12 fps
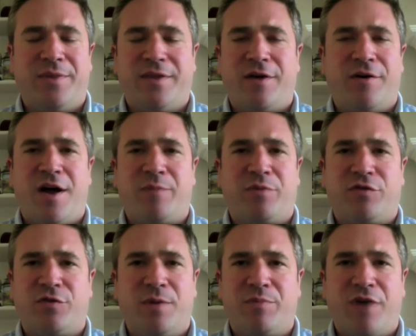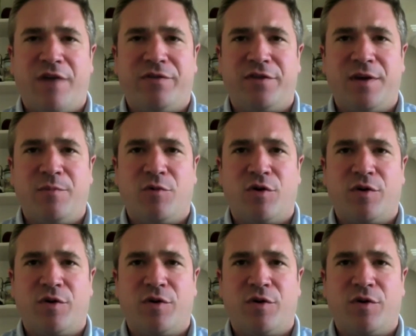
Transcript: But they're not pursuing profits anymore;